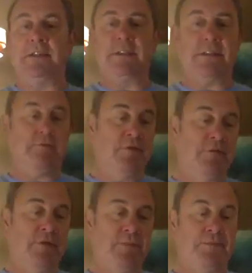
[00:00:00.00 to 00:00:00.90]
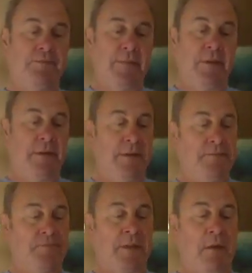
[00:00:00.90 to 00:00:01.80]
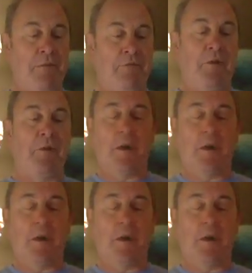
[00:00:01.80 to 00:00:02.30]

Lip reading: is, and going through, and